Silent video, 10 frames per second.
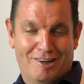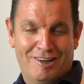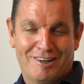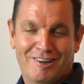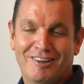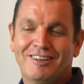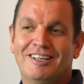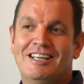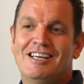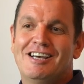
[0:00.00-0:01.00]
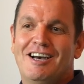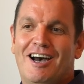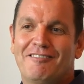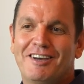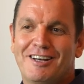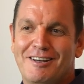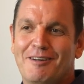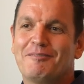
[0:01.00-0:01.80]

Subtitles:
I've had a